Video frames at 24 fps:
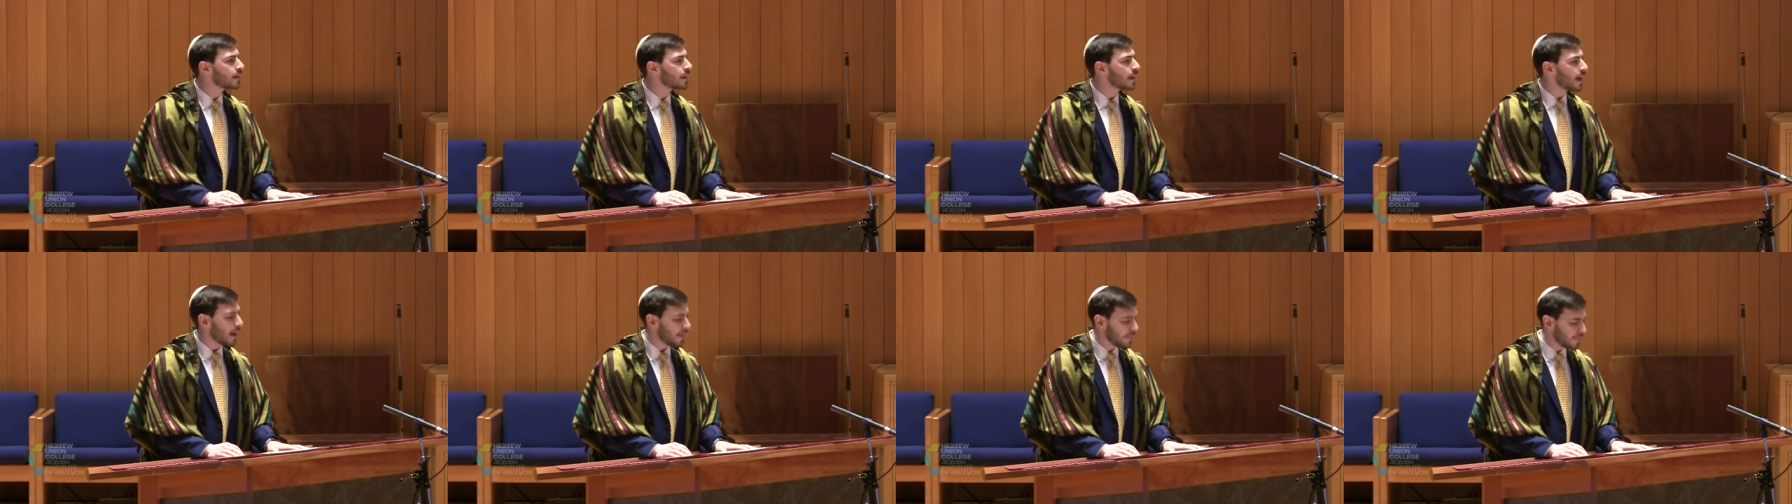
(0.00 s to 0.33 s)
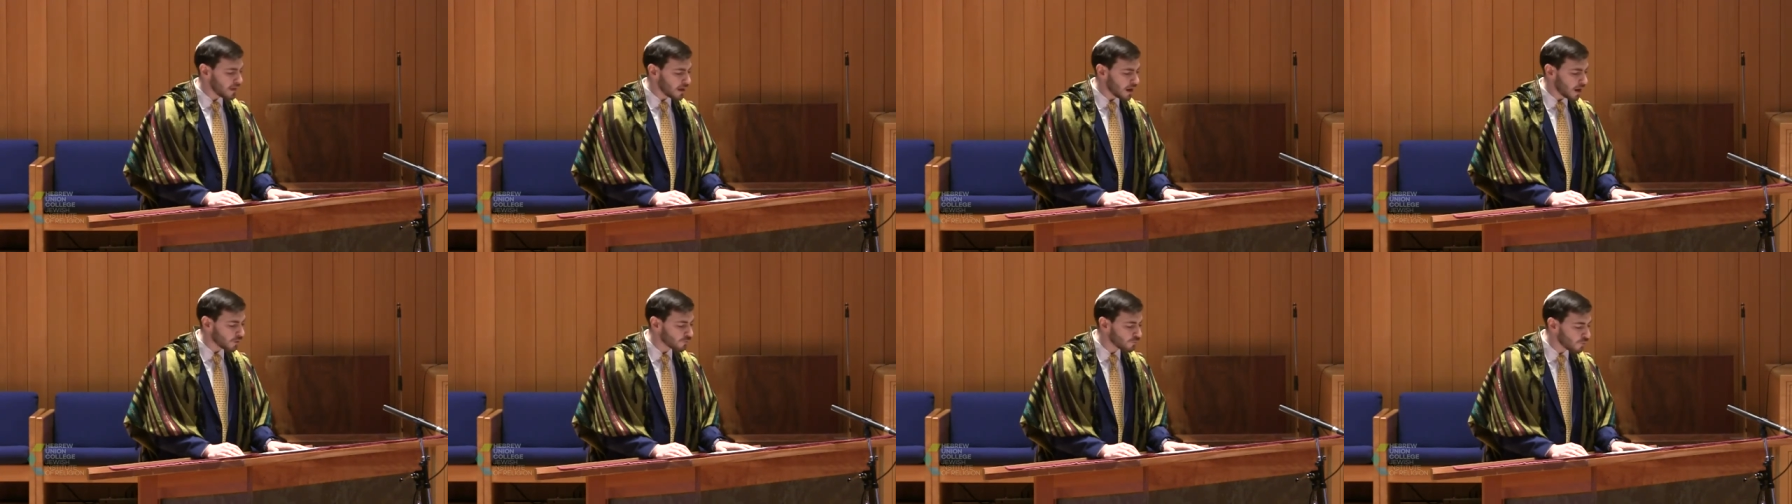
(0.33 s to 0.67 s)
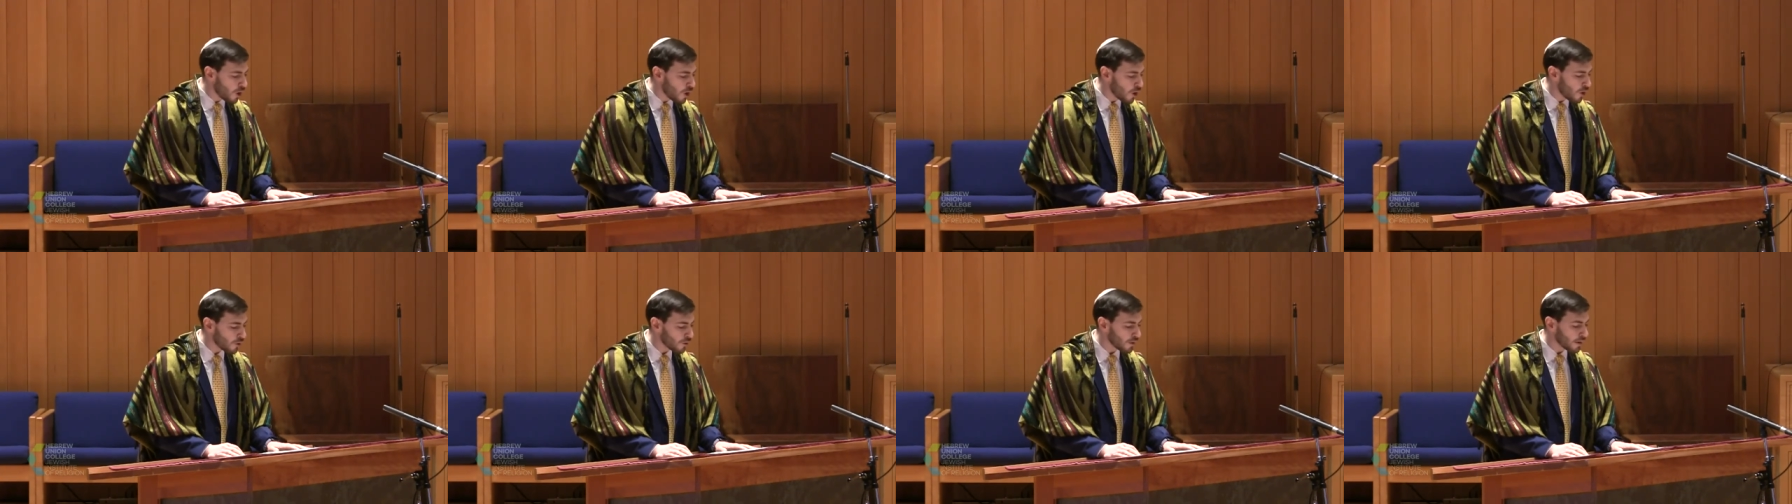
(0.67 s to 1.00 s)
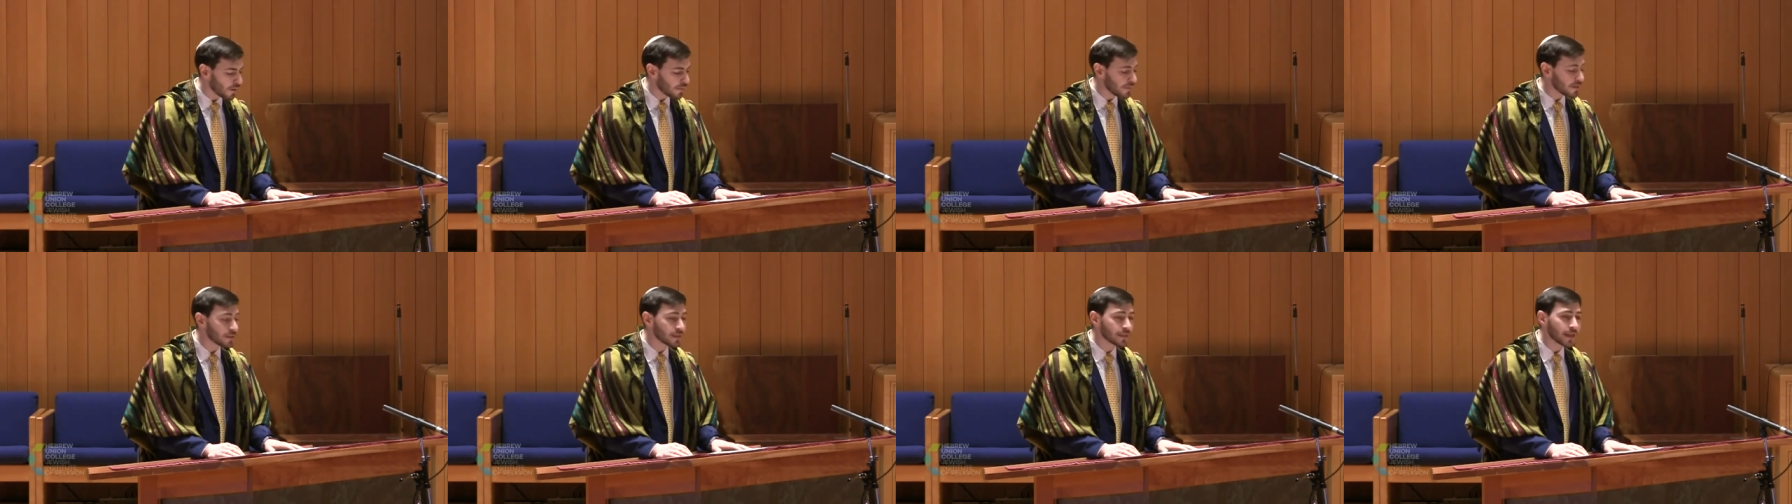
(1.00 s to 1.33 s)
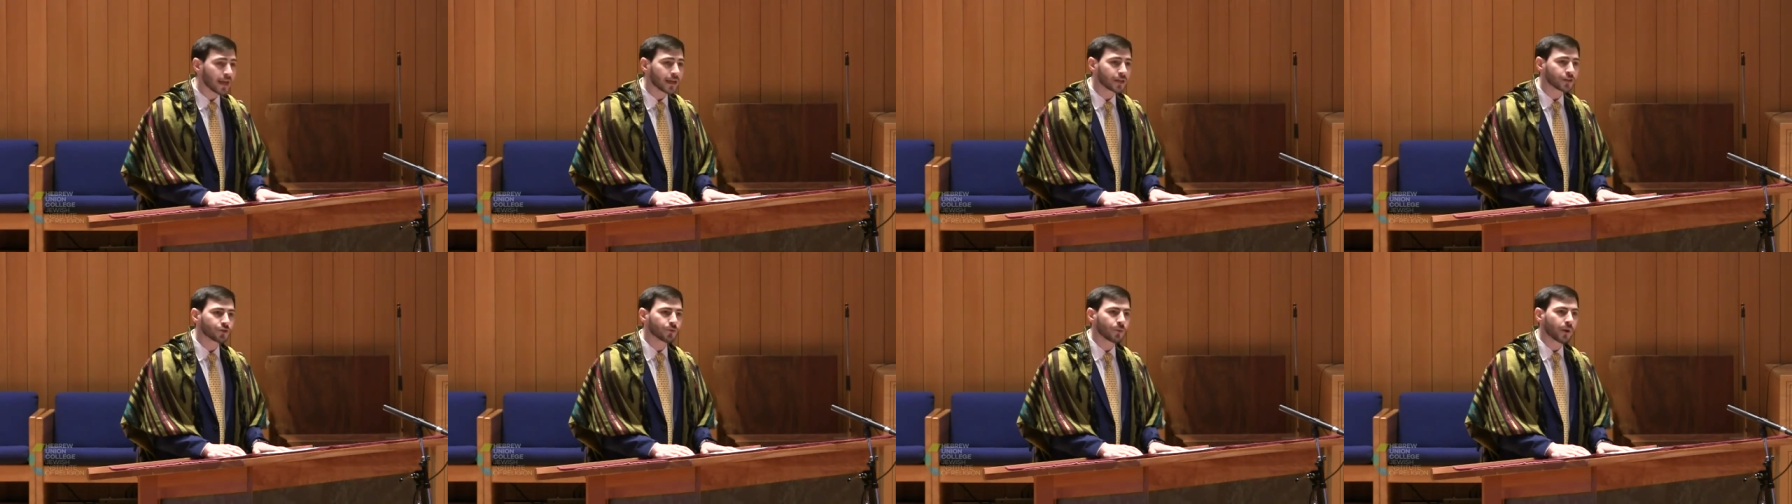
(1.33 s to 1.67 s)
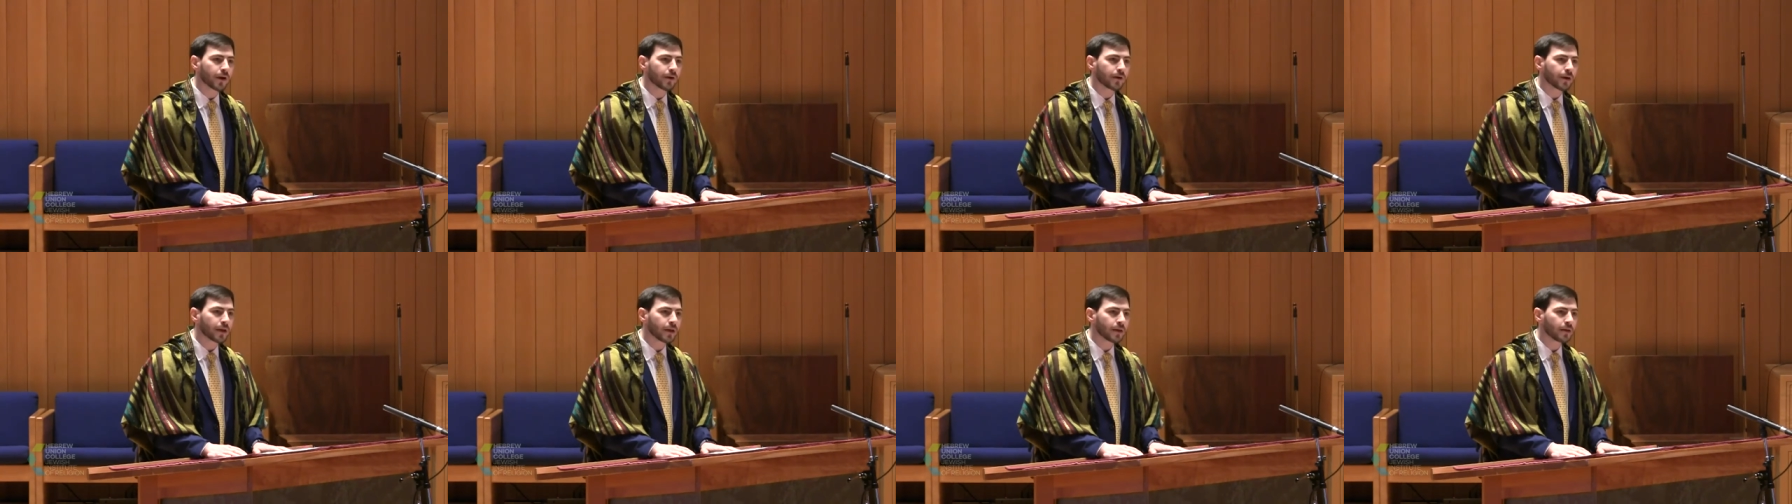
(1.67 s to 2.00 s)
and the aron, the
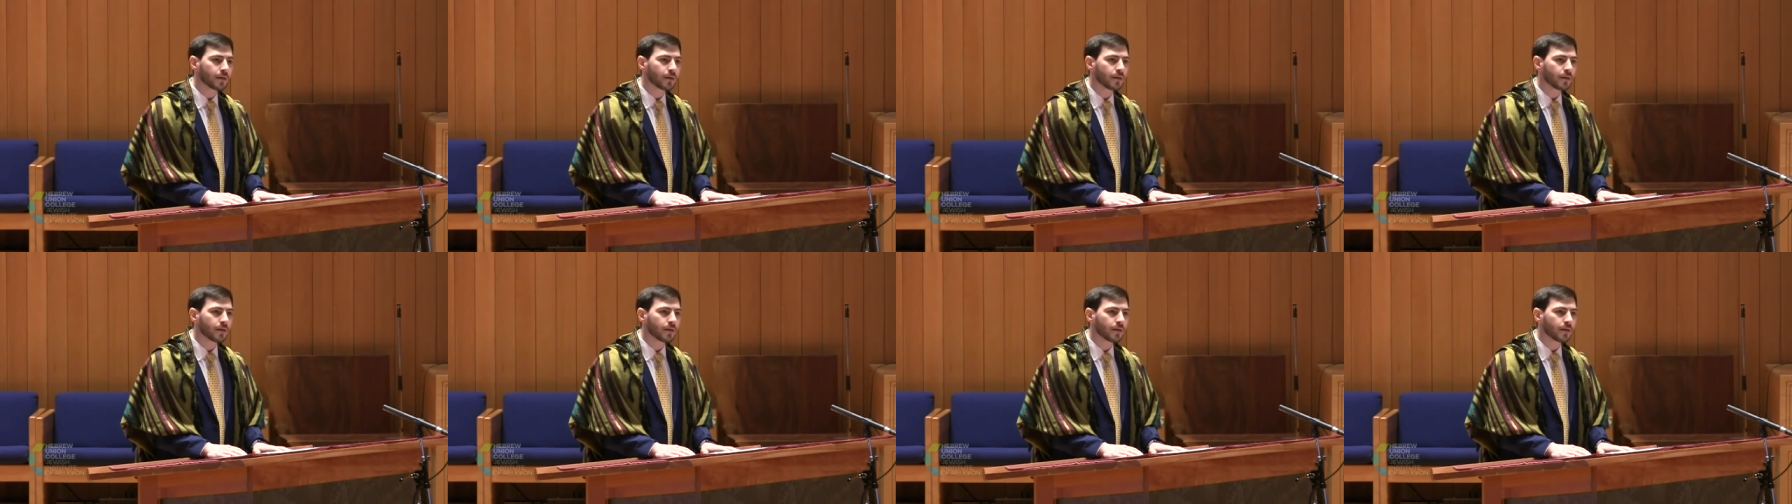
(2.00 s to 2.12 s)
sanctuary,